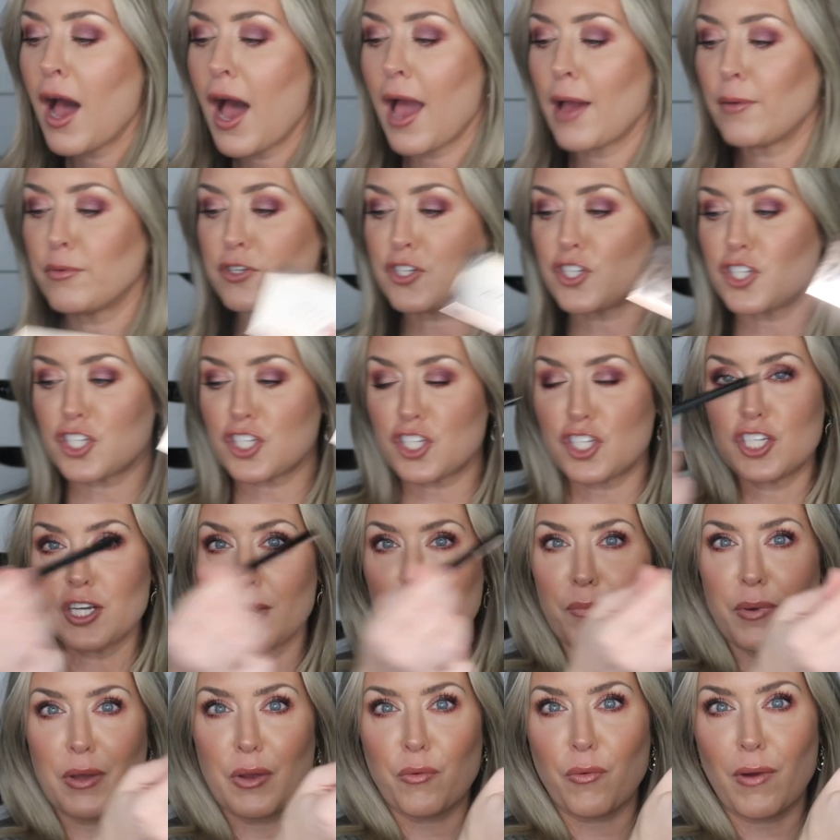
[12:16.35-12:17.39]
I was just
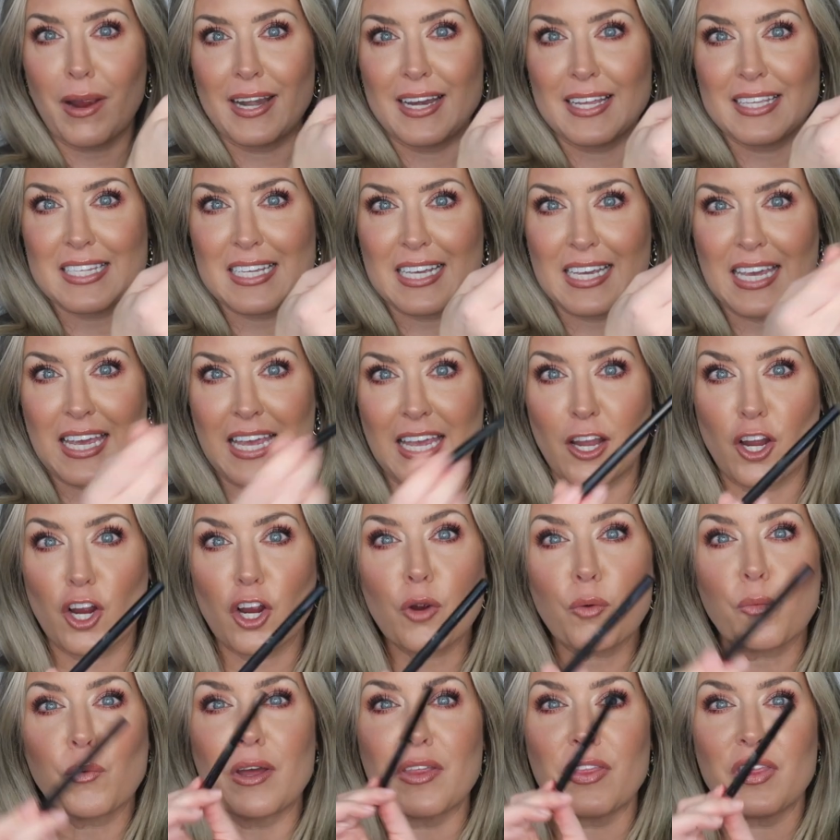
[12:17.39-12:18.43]
jumping right into
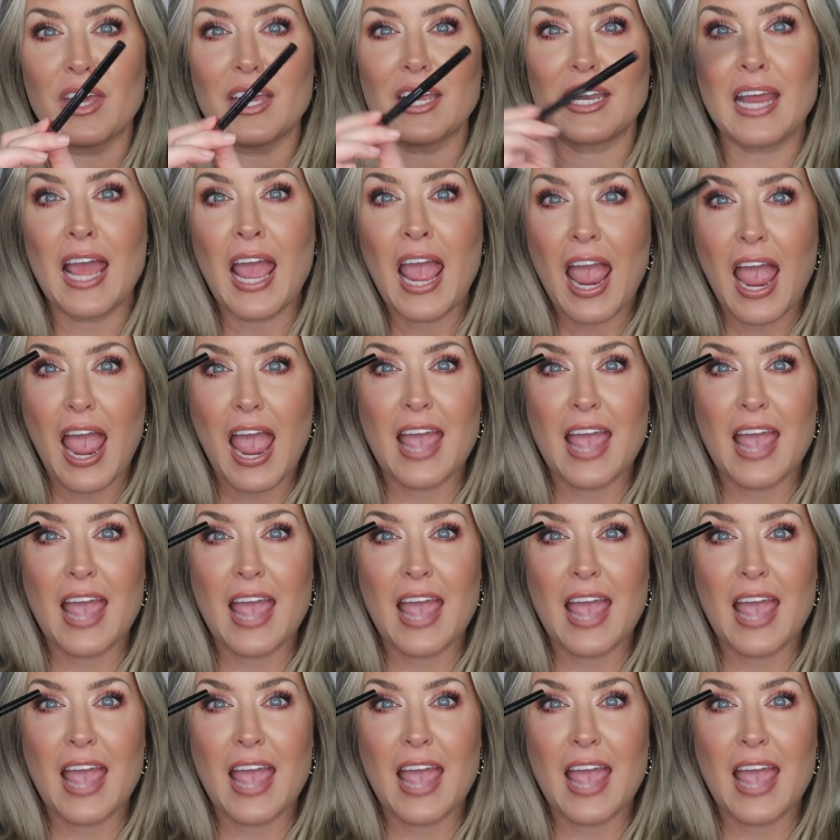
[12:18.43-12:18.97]
here with it,